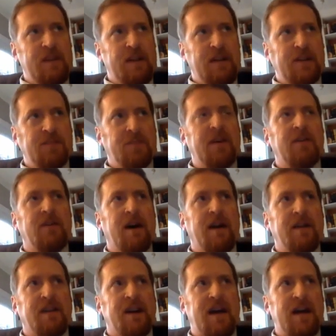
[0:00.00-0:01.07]
I spend a lot
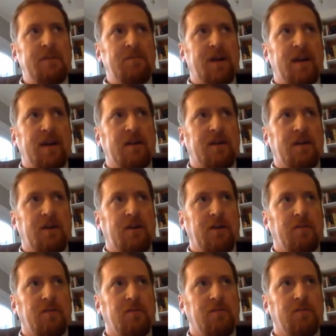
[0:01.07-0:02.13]
of time in my
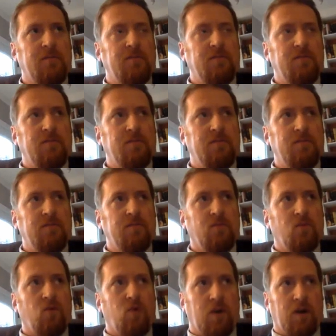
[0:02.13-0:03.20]
current
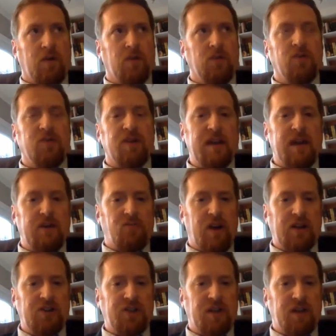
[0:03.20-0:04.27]
work looking at
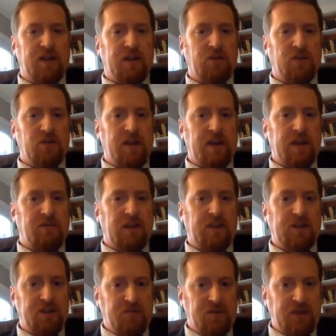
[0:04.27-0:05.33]
Russia in
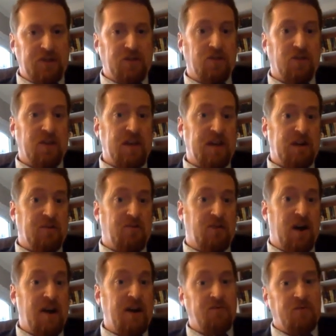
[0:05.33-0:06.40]
the region, looking at
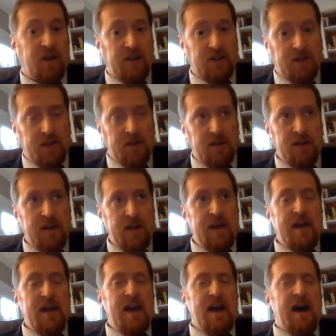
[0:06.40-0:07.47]
Iran and Russia.
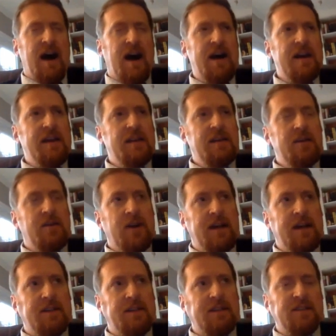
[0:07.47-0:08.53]
I
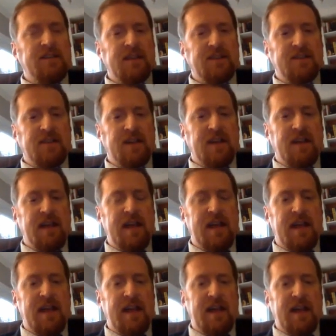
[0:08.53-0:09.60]
get the sense that
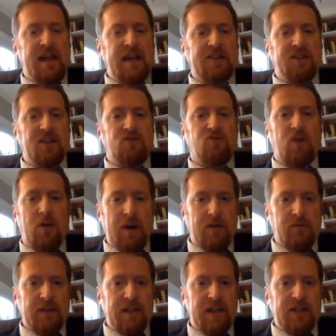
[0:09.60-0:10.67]
it's a growing
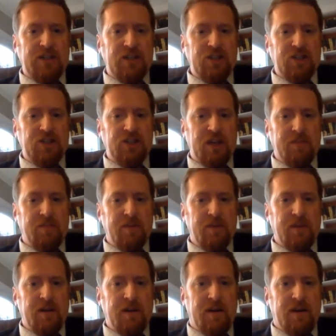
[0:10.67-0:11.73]
relationship,
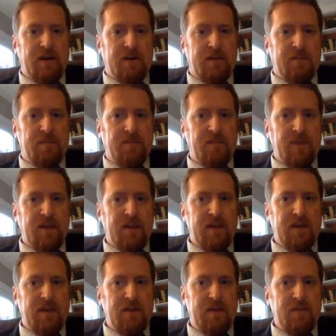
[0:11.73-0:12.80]

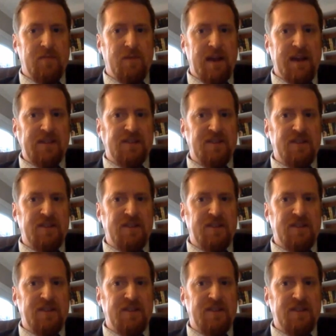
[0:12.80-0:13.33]
but